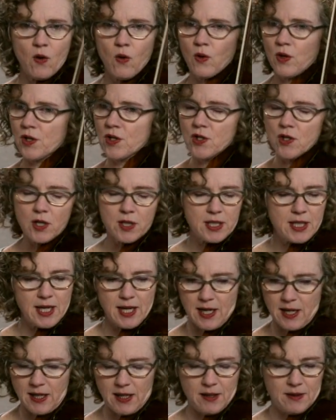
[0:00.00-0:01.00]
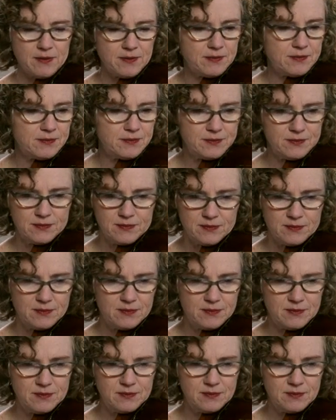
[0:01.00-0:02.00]
or sautier,
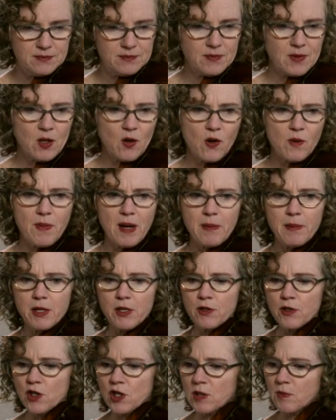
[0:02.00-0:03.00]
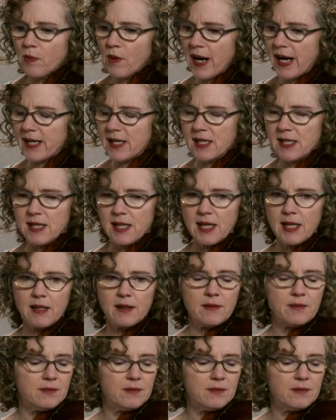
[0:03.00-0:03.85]
or maybe you're just practicing,